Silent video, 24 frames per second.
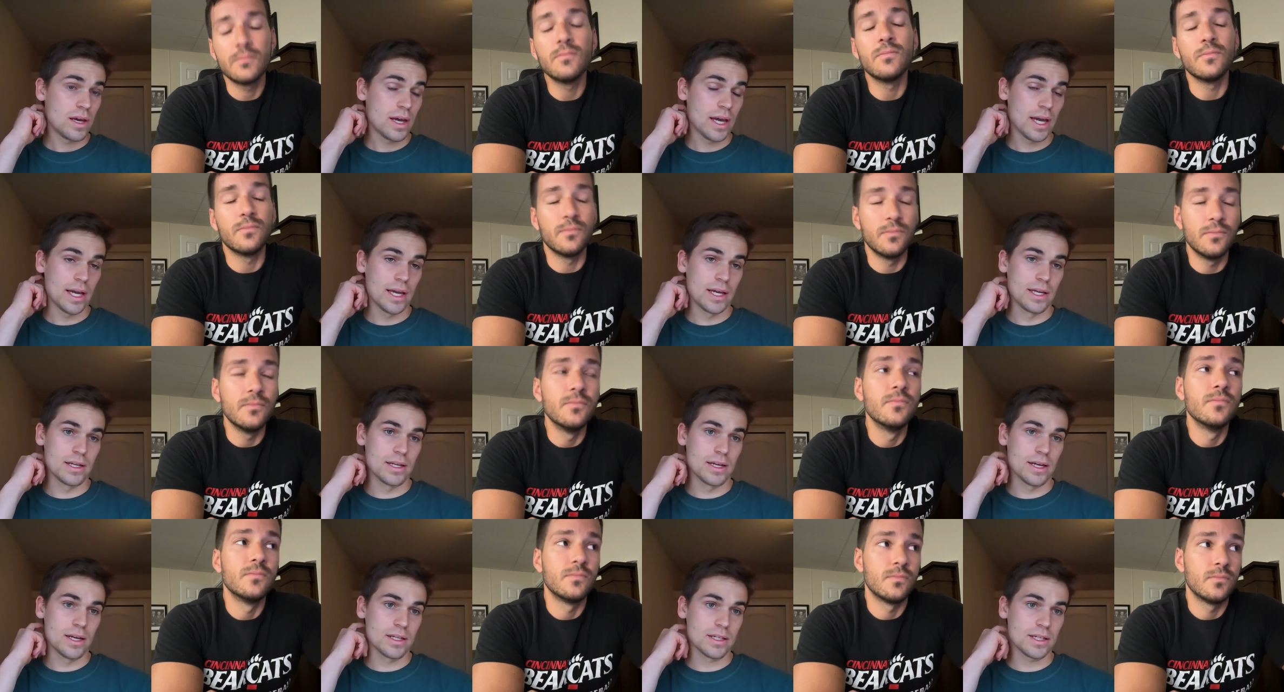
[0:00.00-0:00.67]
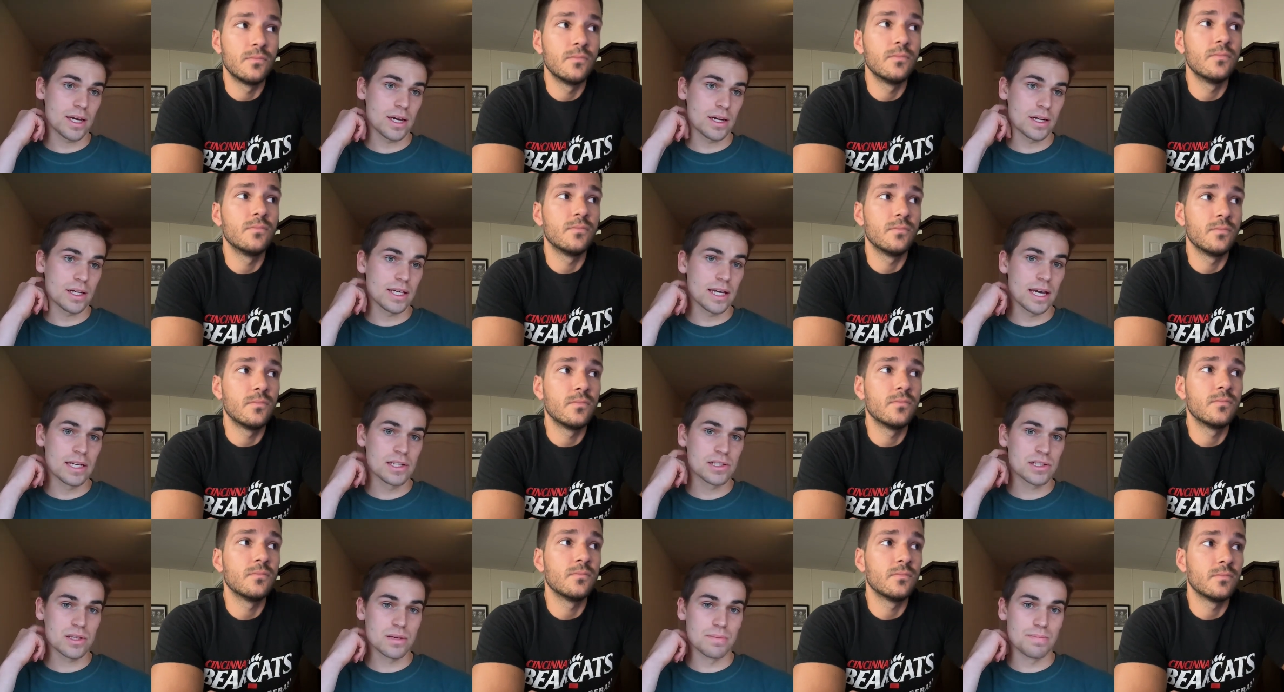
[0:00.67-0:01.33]
Speaker 1: and mm-hmm. and kind of
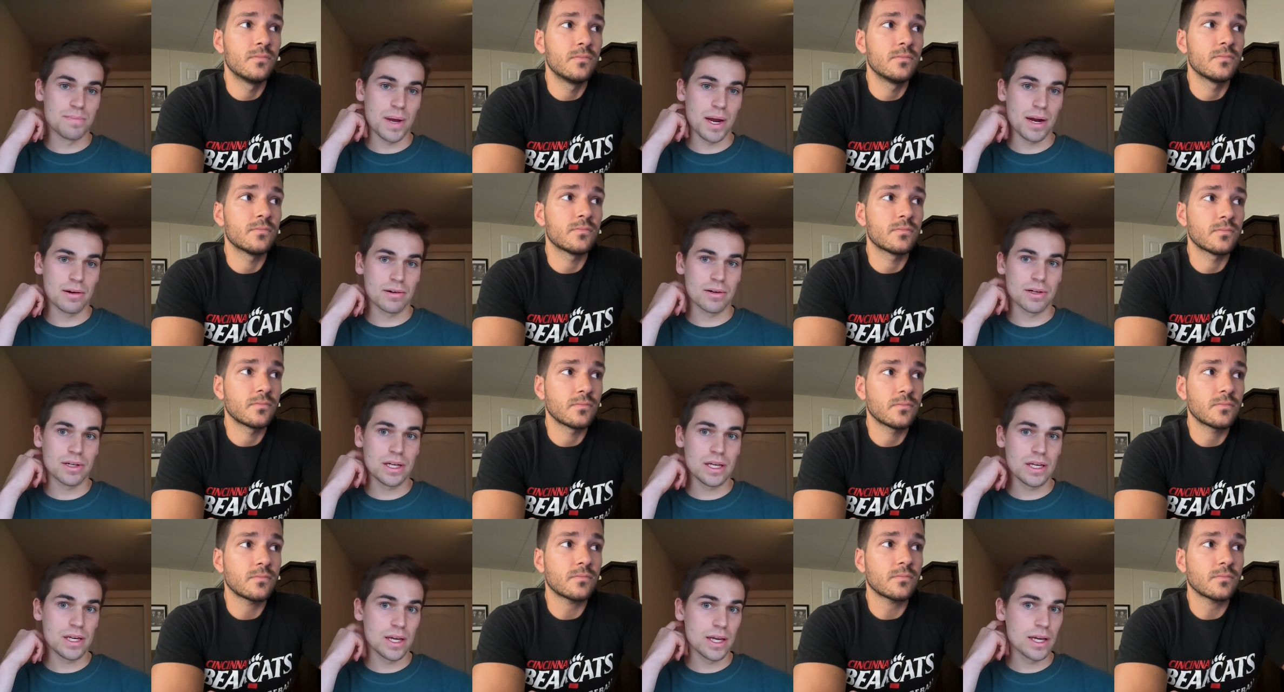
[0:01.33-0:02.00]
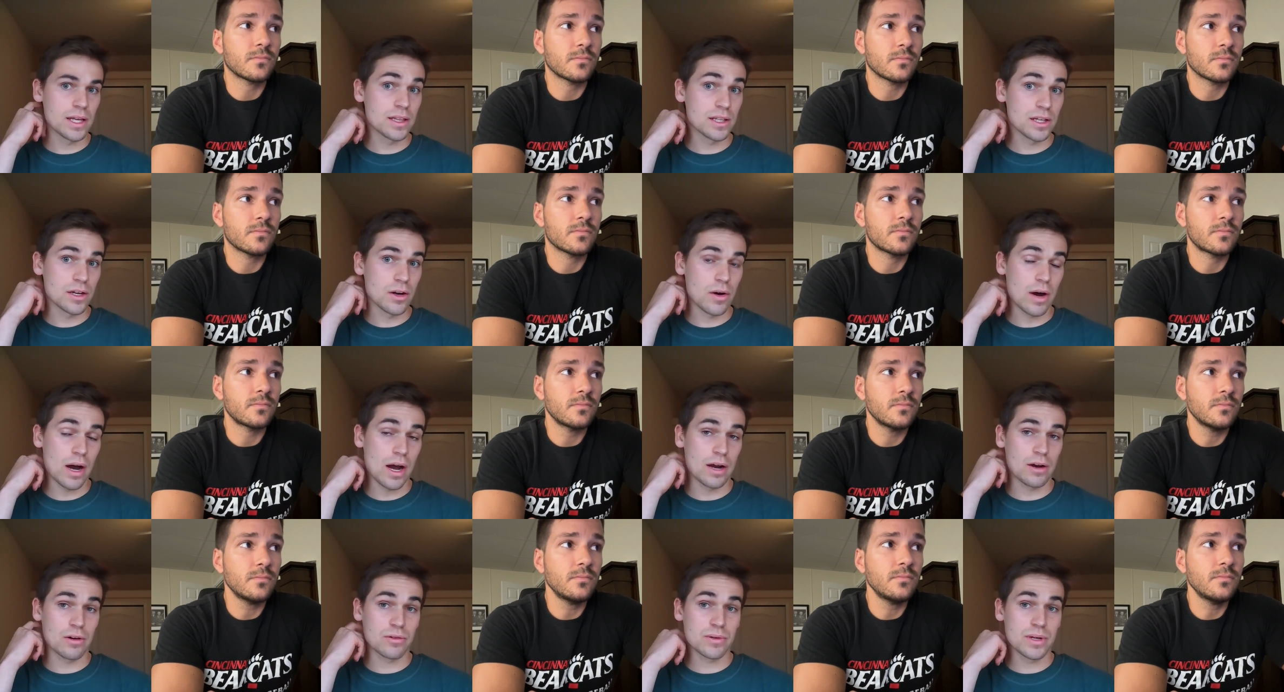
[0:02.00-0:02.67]
gauge the parity in the
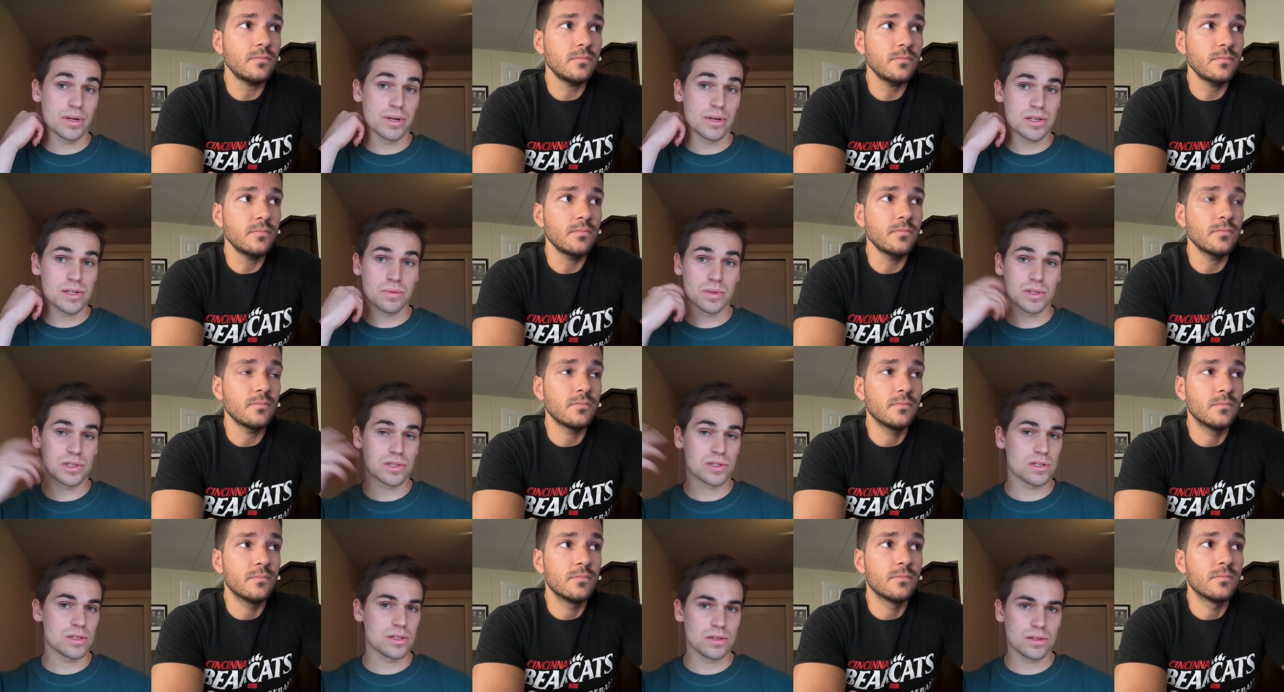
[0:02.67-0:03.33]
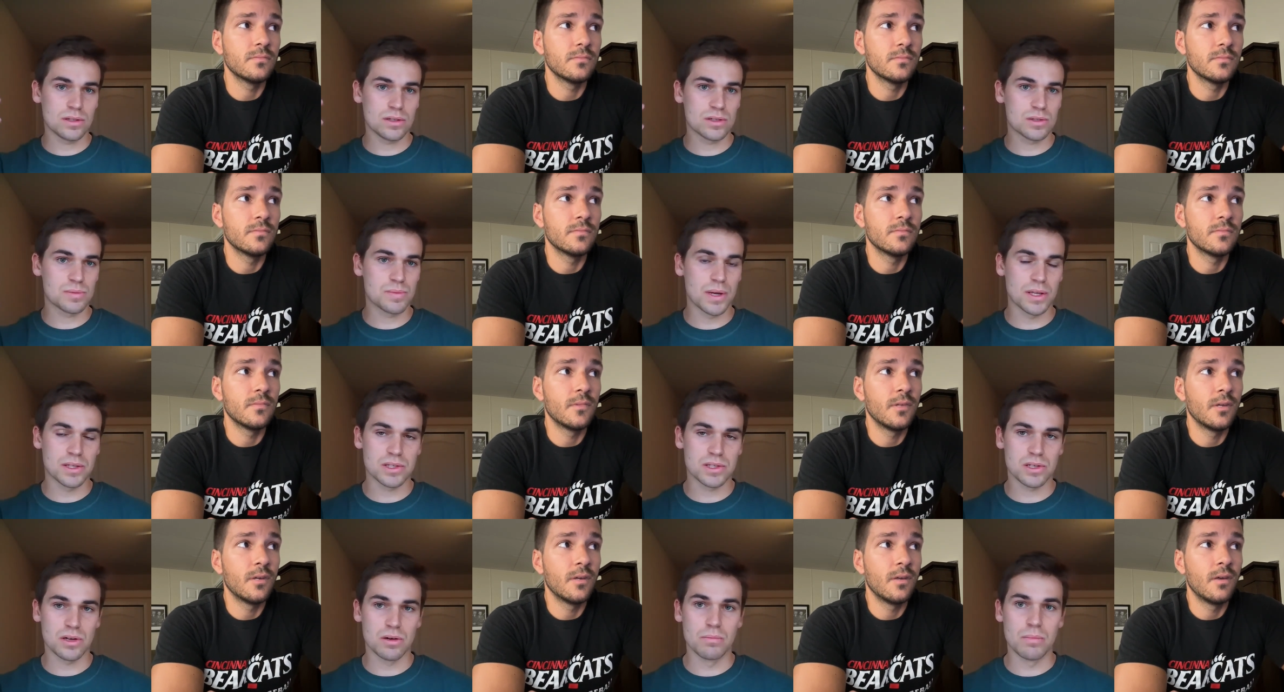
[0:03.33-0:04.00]
Ohio region, which there's
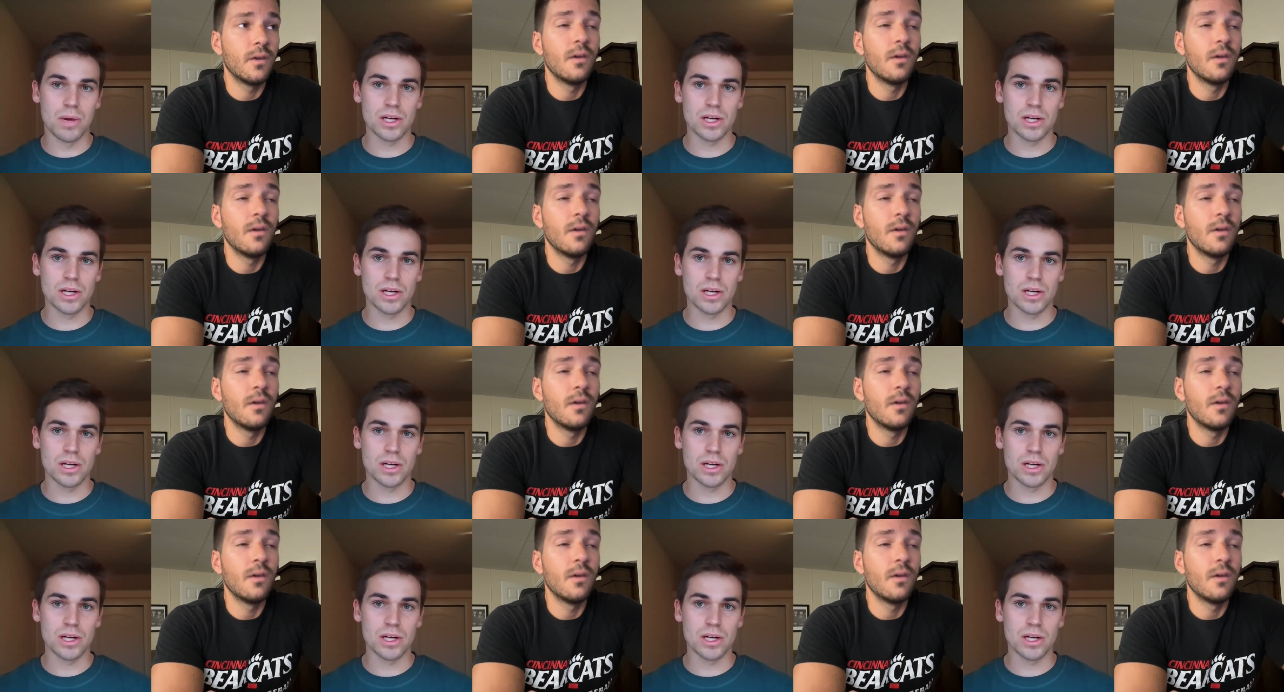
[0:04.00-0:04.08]
been so